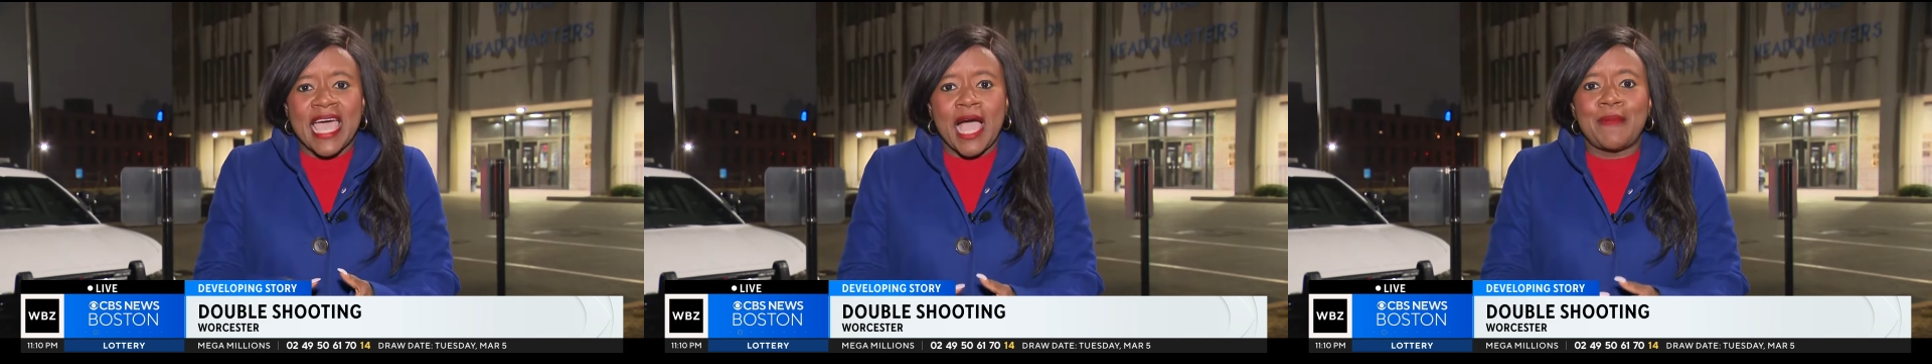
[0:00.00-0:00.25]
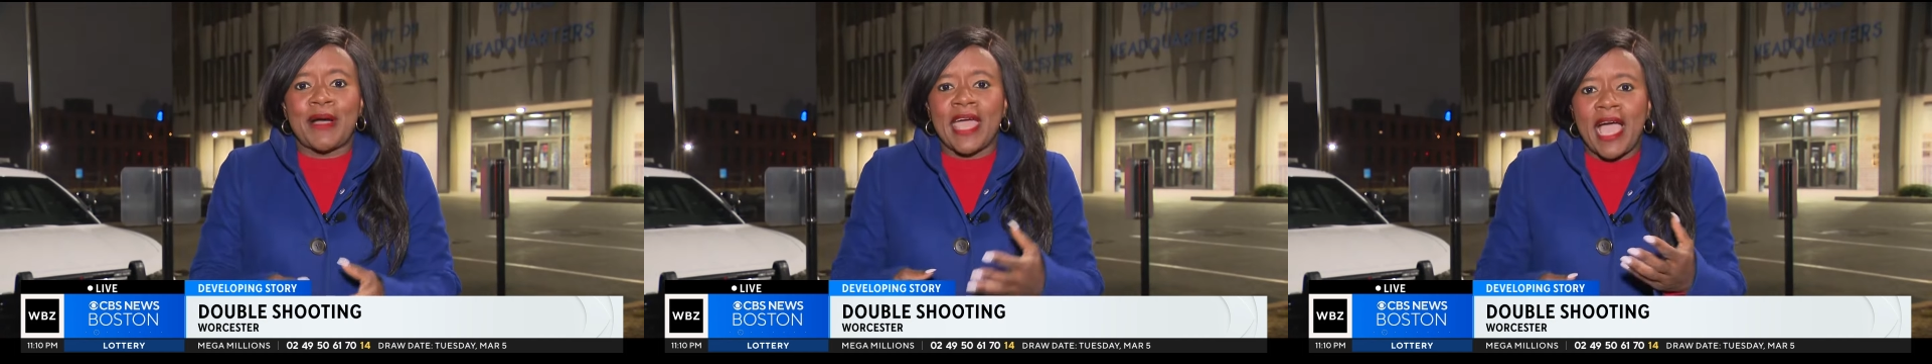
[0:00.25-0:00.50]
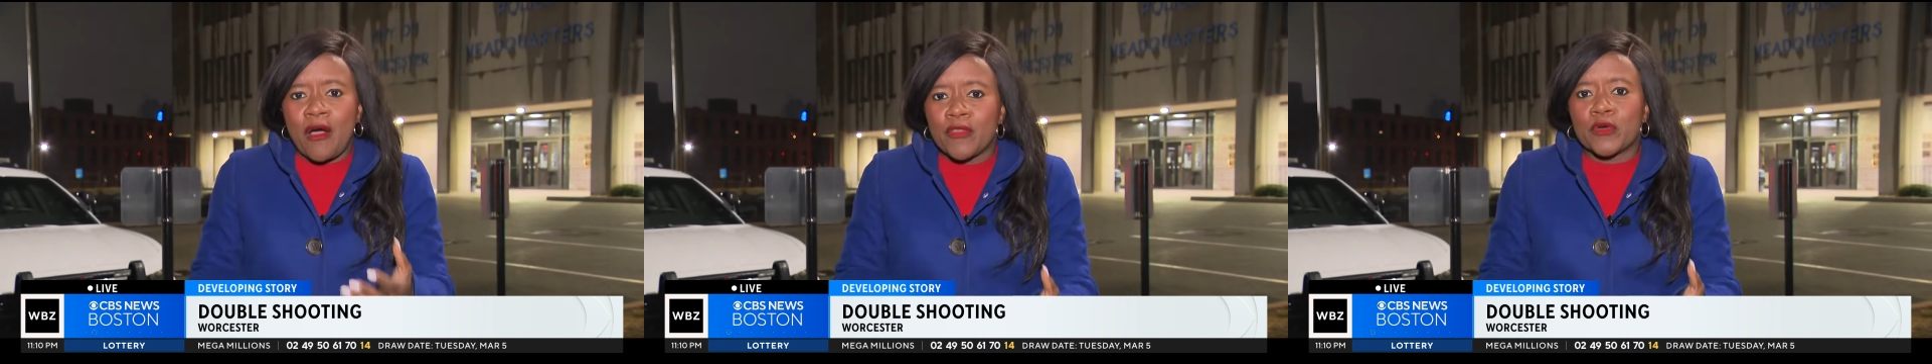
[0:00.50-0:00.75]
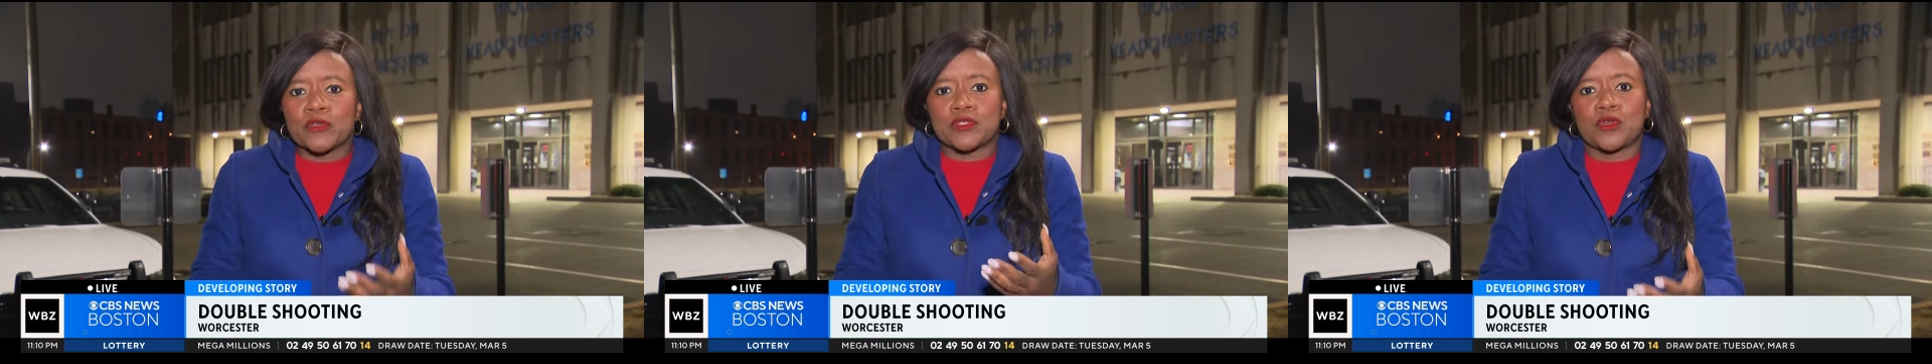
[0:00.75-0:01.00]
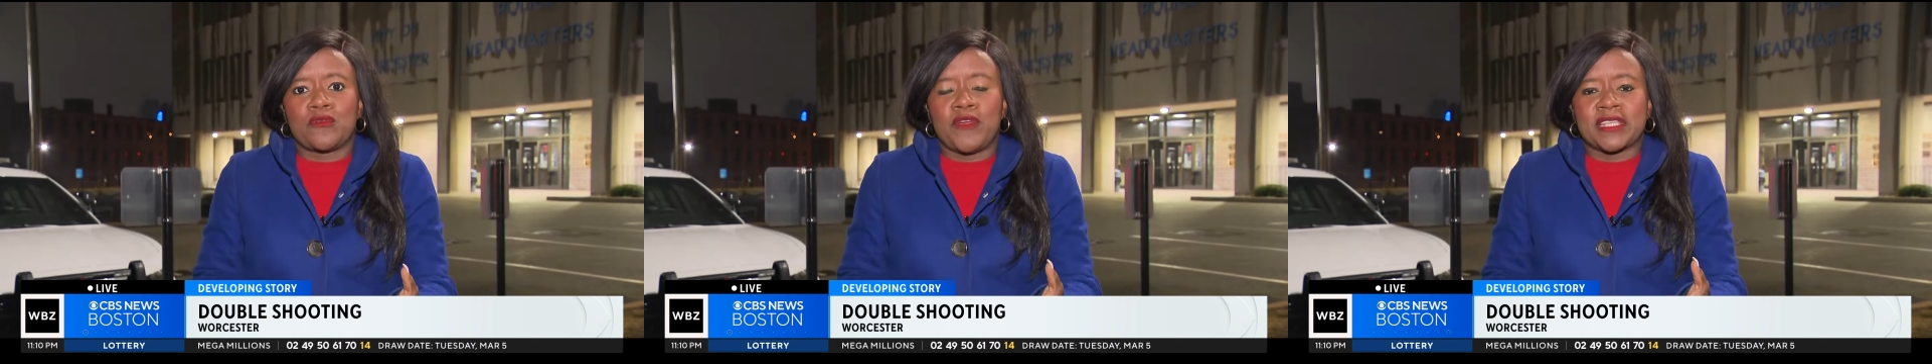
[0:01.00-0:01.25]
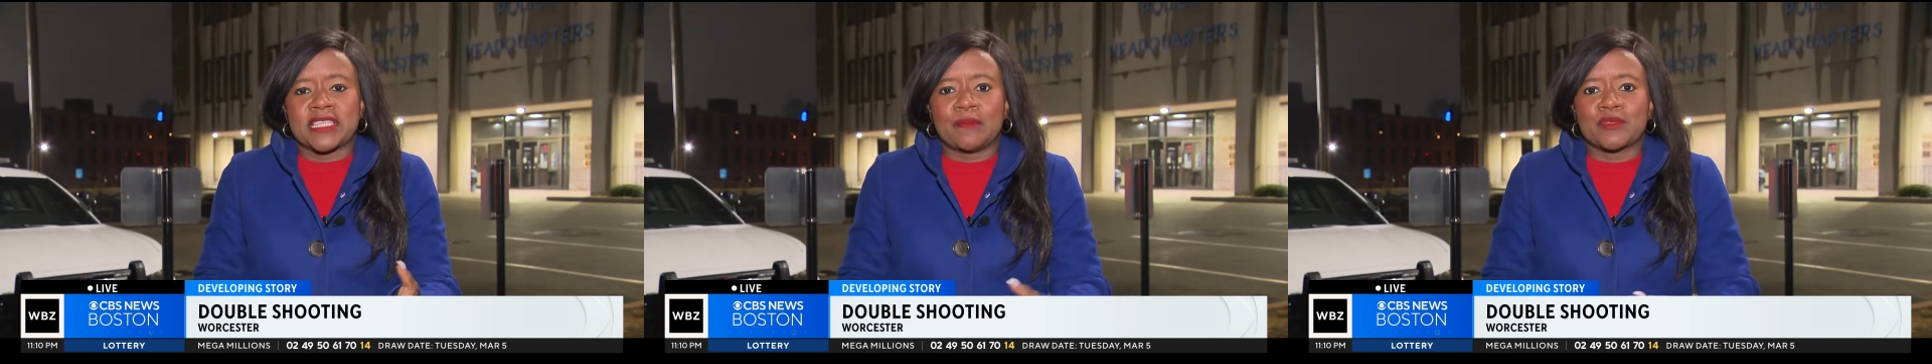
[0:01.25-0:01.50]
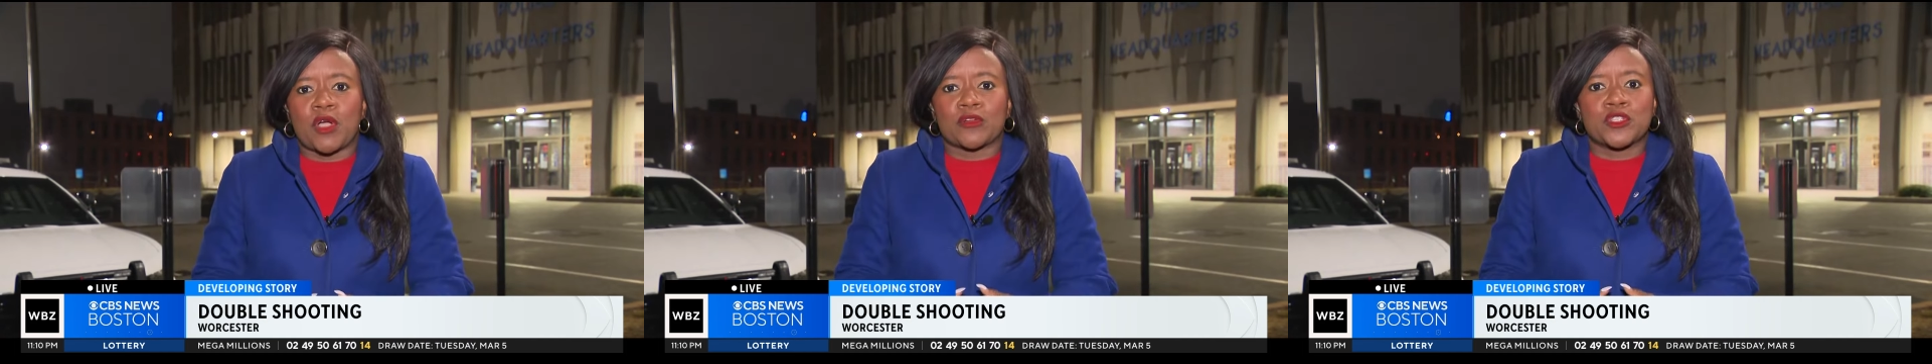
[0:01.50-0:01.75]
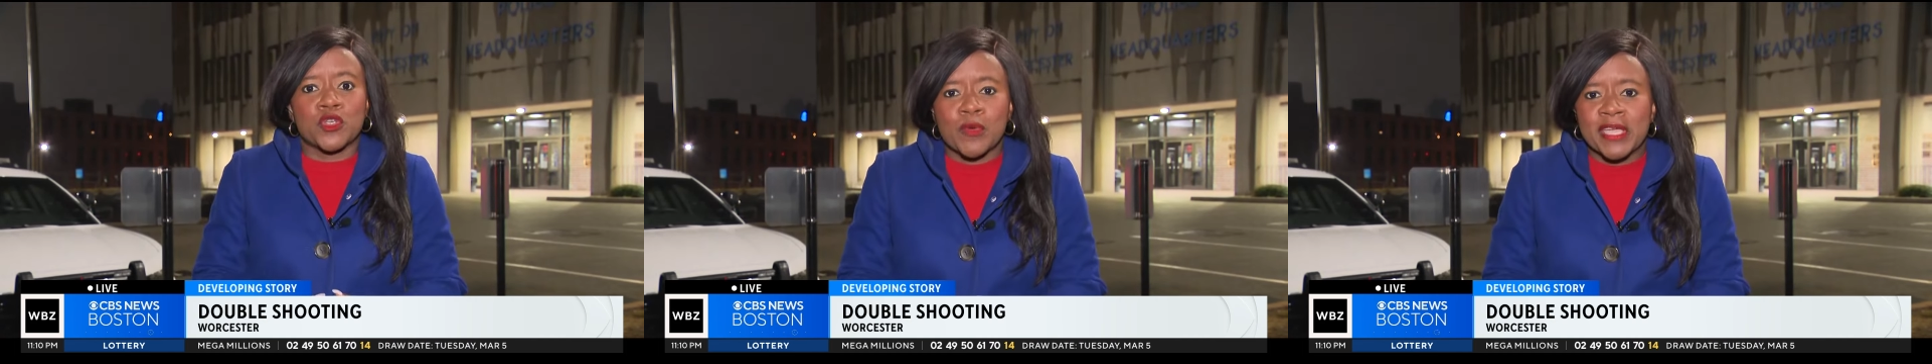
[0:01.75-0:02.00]
about how those two victims are
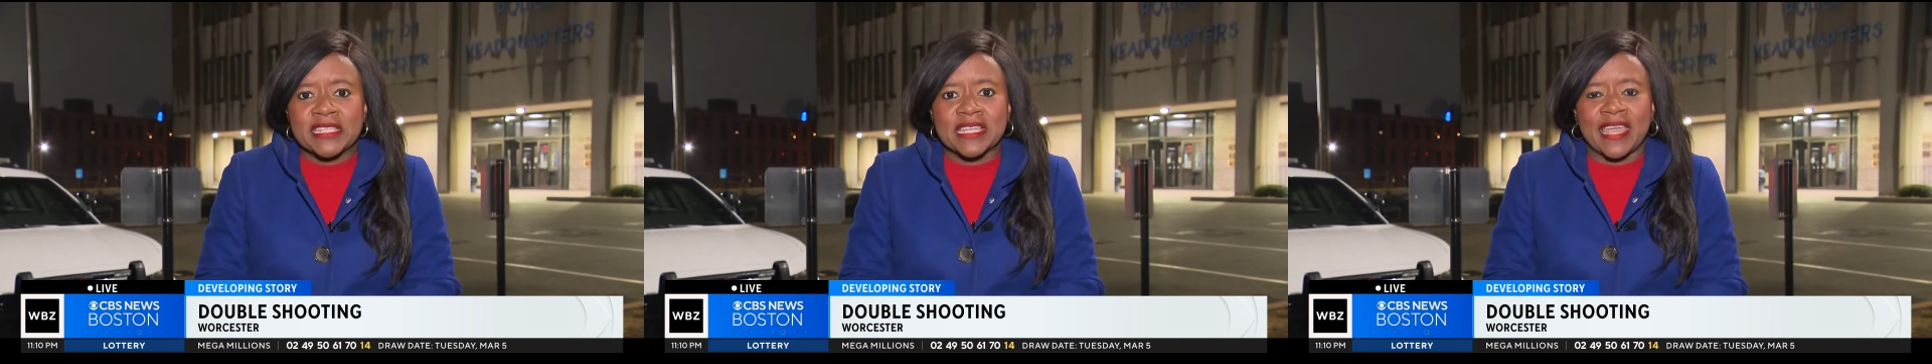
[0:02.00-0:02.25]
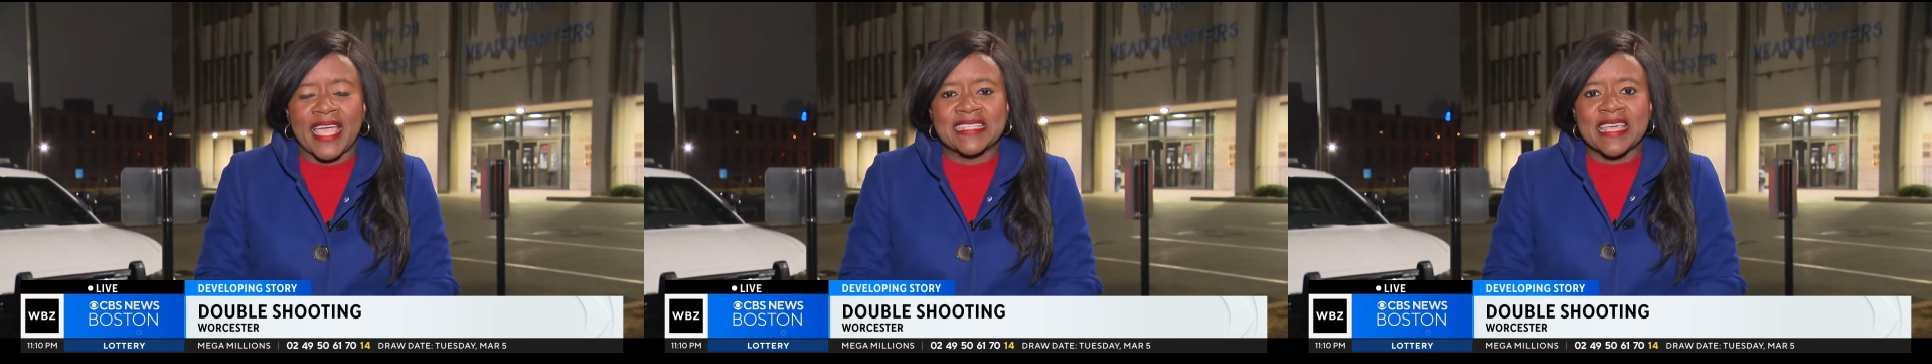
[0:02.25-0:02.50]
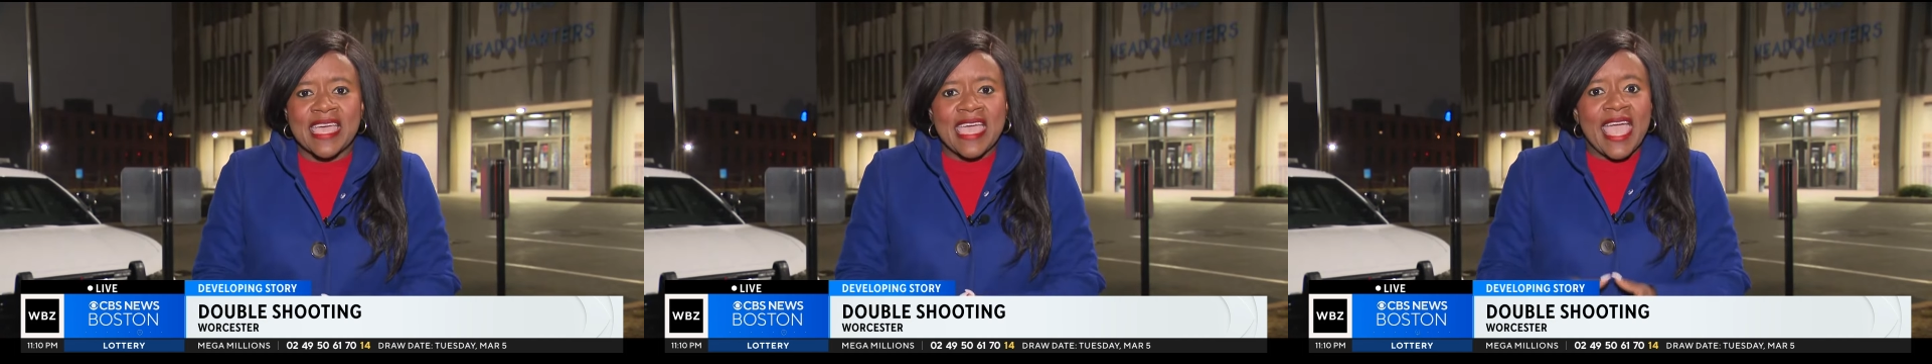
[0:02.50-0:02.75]
doing tonight,